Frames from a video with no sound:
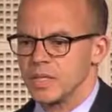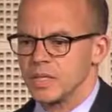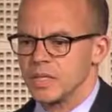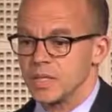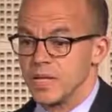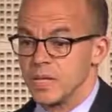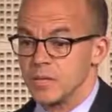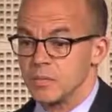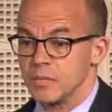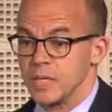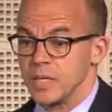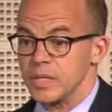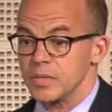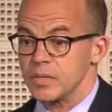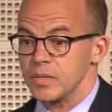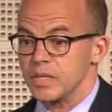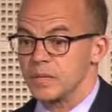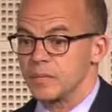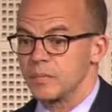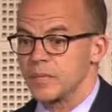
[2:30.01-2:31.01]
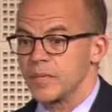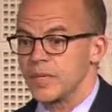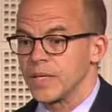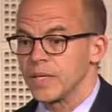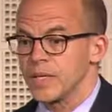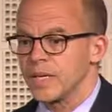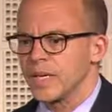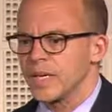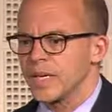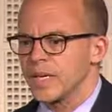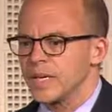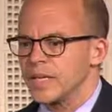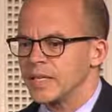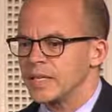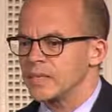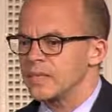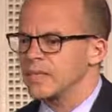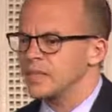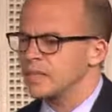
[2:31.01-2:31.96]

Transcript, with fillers: in nanomedicine. And